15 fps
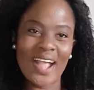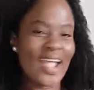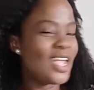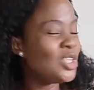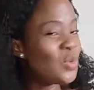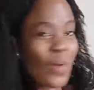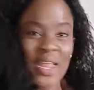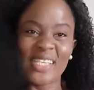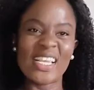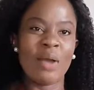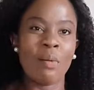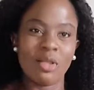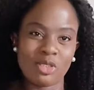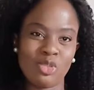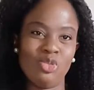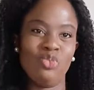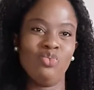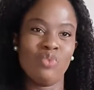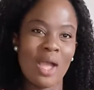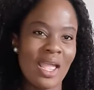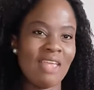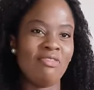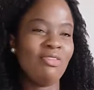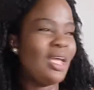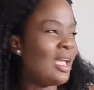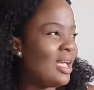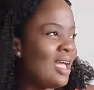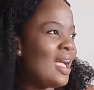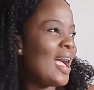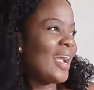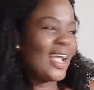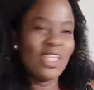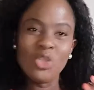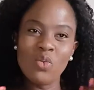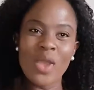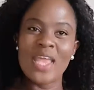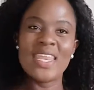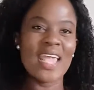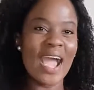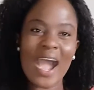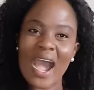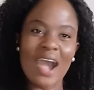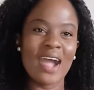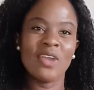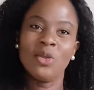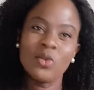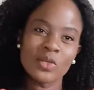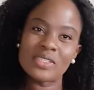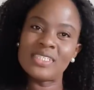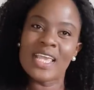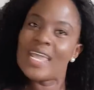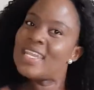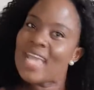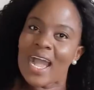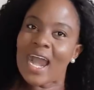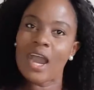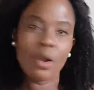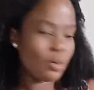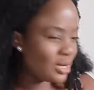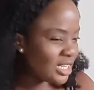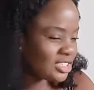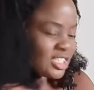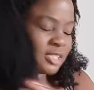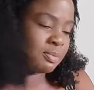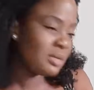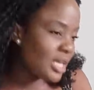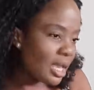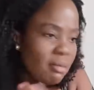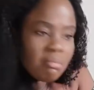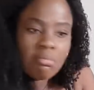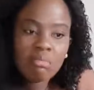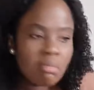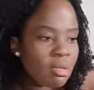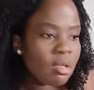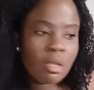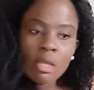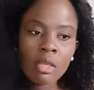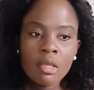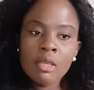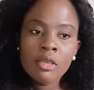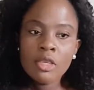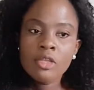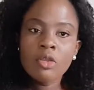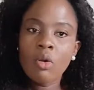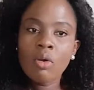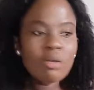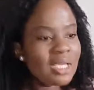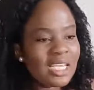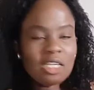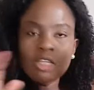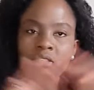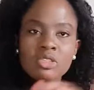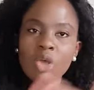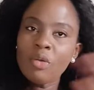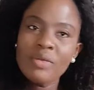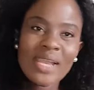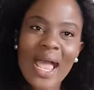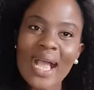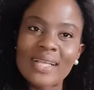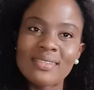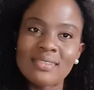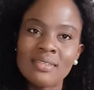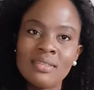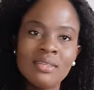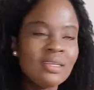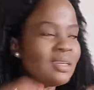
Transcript: can do anything I want to do. If I can do anyhow, I don't go see anyhow. It just became, you know, he so relaxed.